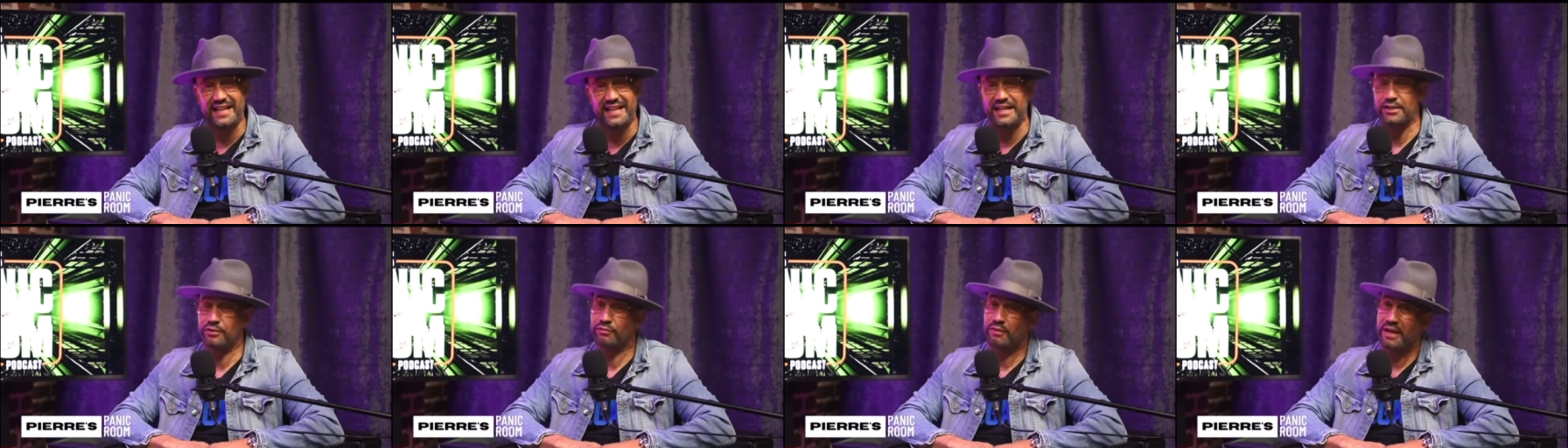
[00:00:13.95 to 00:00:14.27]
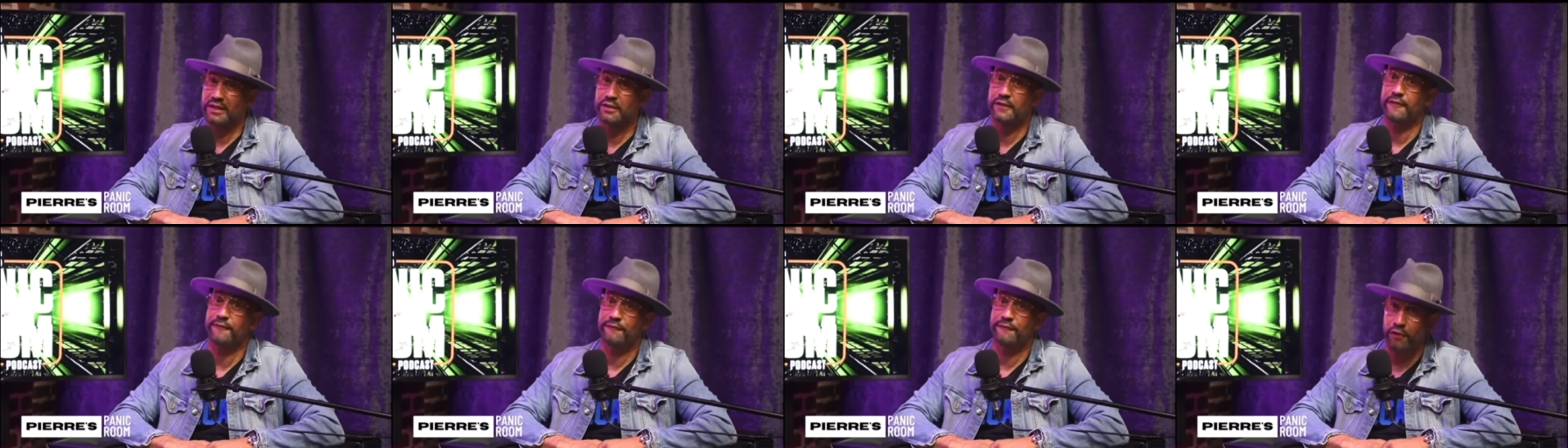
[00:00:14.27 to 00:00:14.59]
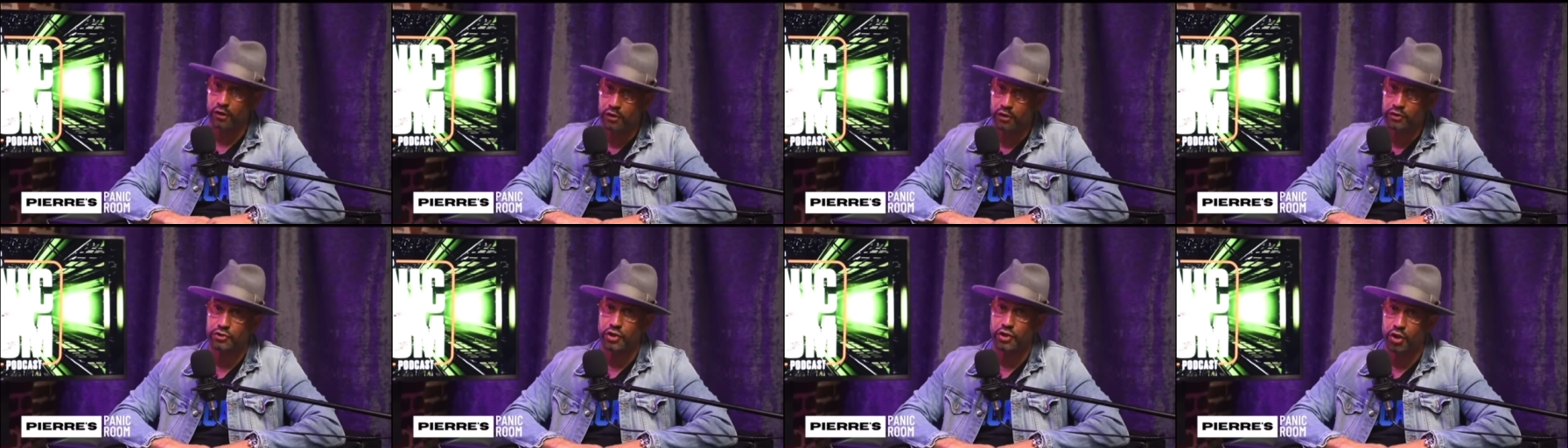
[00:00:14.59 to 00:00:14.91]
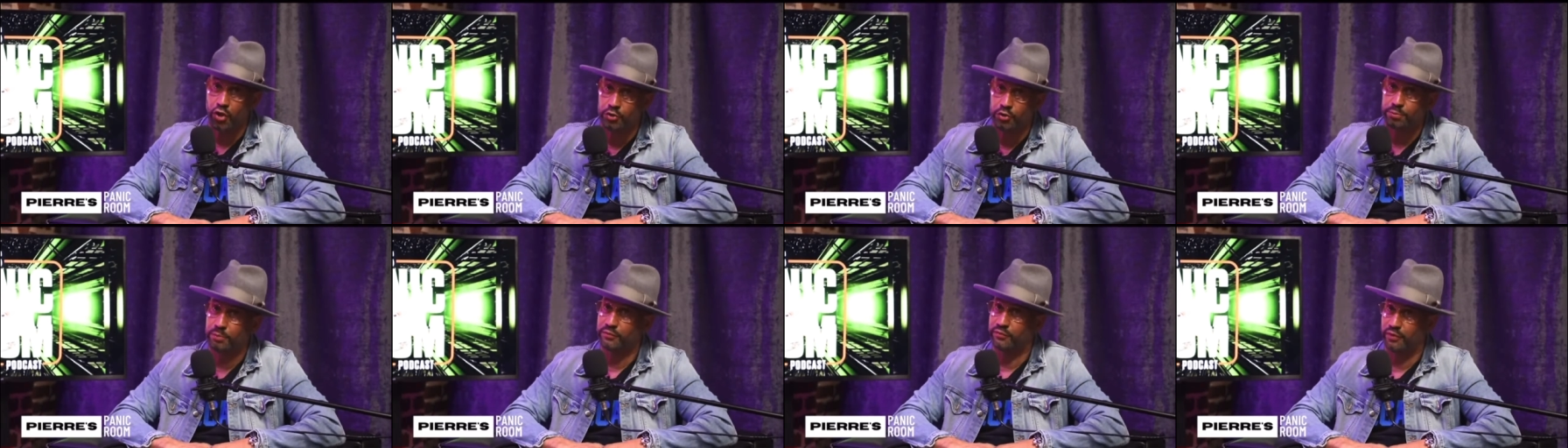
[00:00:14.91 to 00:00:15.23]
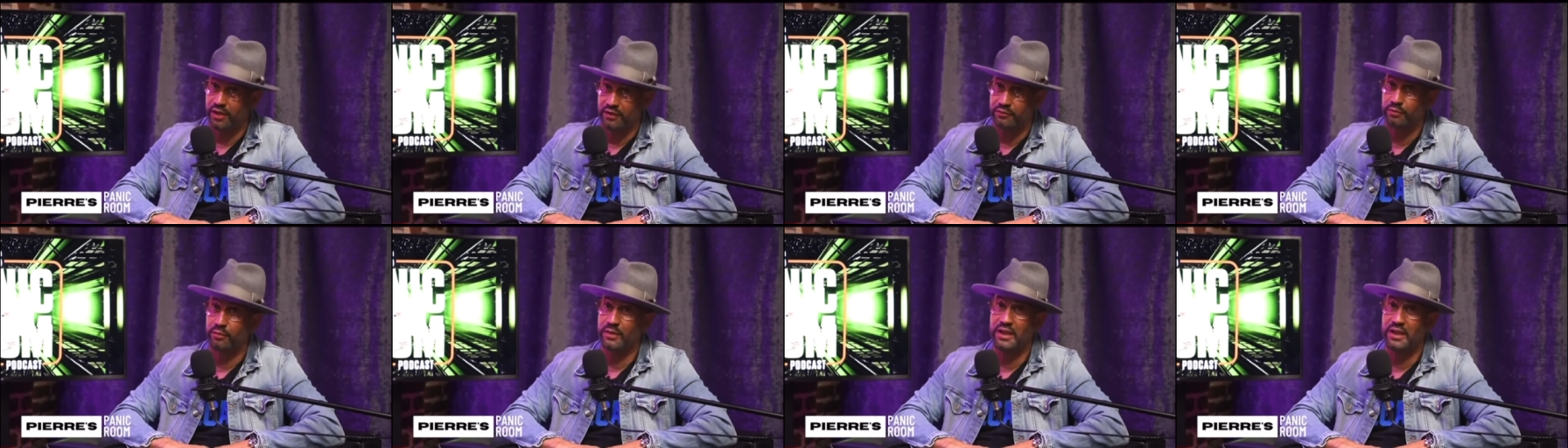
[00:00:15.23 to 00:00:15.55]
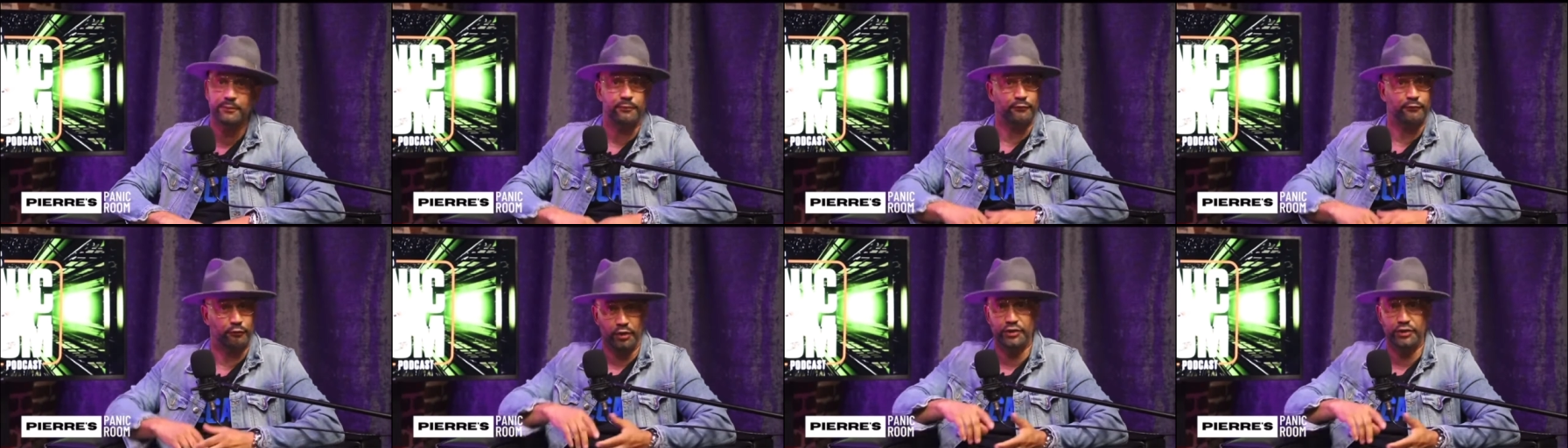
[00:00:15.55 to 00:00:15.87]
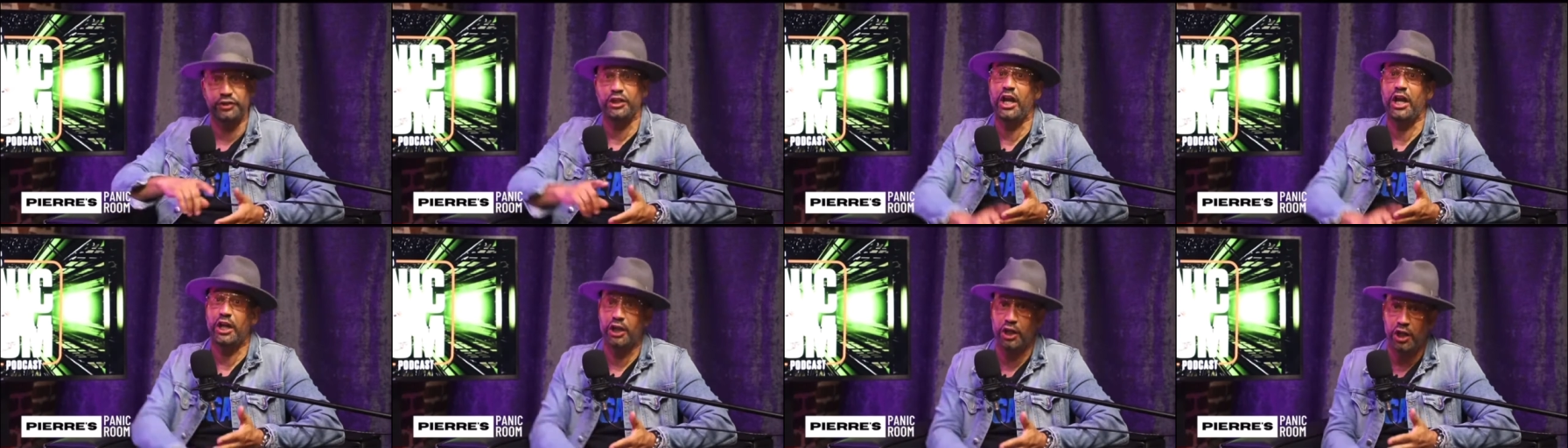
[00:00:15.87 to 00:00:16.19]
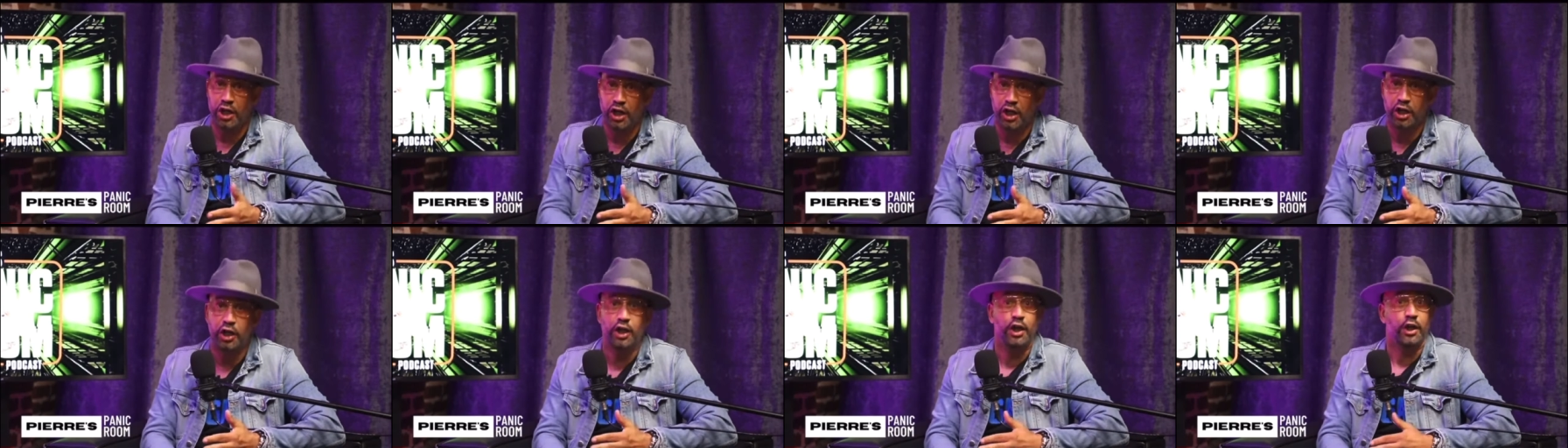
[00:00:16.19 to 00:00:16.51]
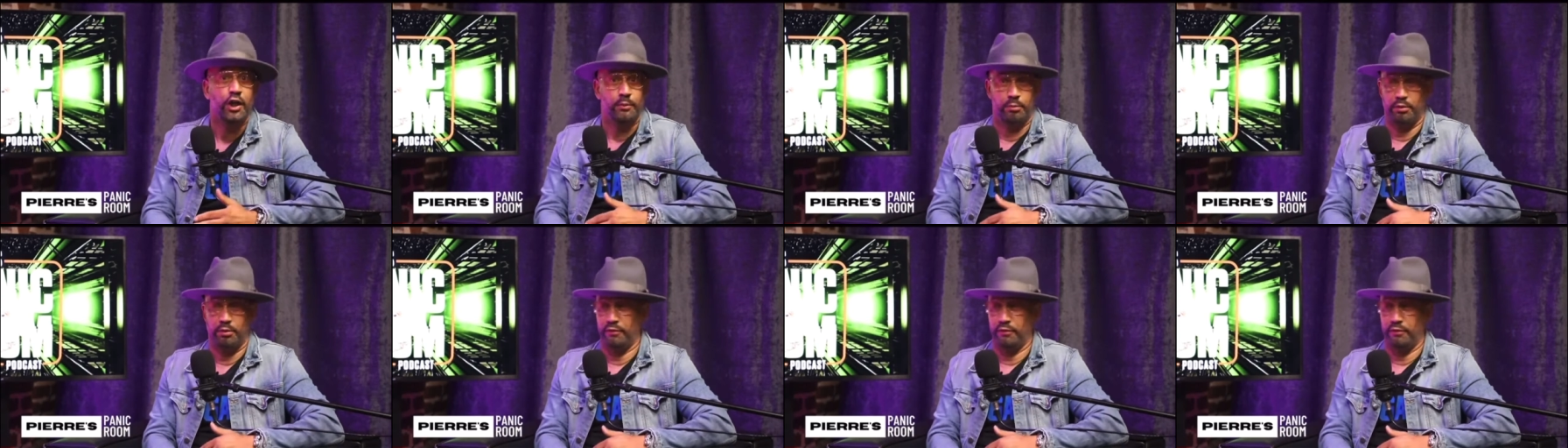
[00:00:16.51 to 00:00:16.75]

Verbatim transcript: That's right, the first host before everyone else, before Tigger,